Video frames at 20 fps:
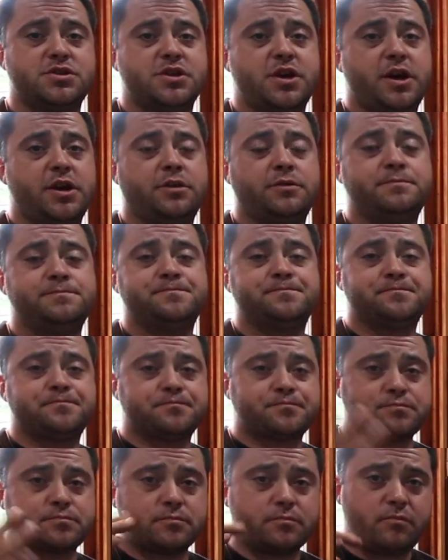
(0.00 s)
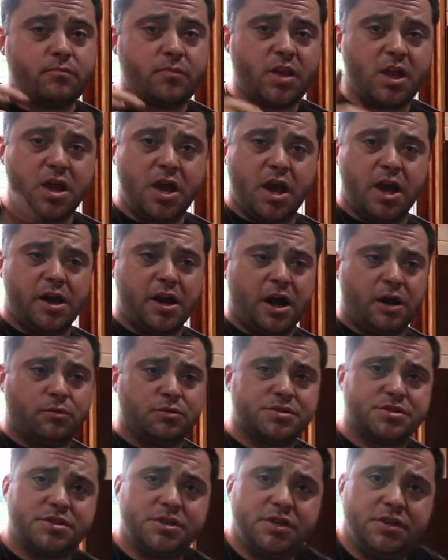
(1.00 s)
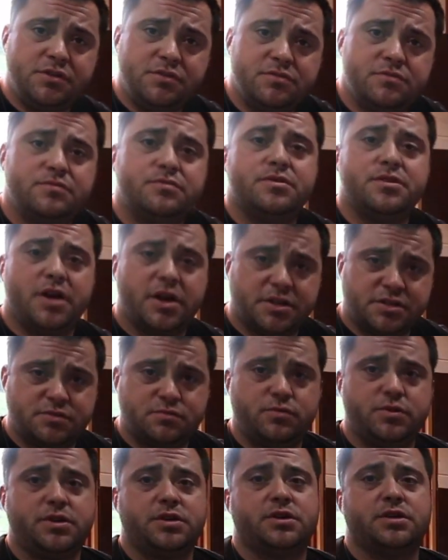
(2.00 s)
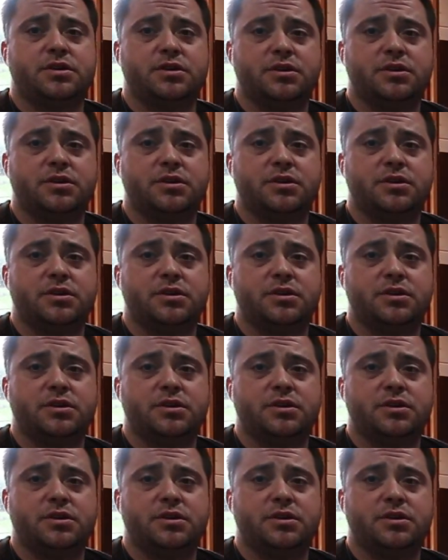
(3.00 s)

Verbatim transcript: channel. And I will see you next week.